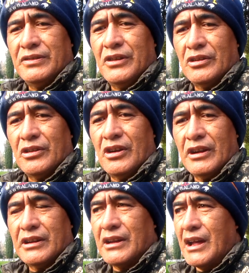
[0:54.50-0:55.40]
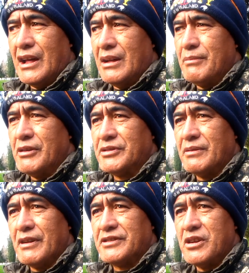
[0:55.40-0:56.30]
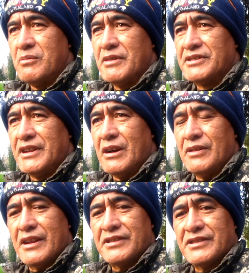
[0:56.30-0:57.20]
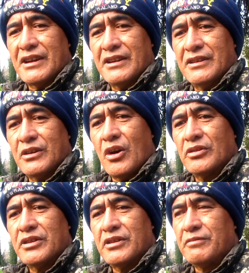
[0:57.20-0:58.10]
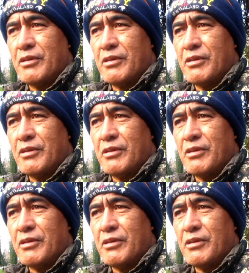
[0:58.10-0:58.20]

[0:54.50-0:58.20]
Not like most of us humans now that are stuck in the cognitive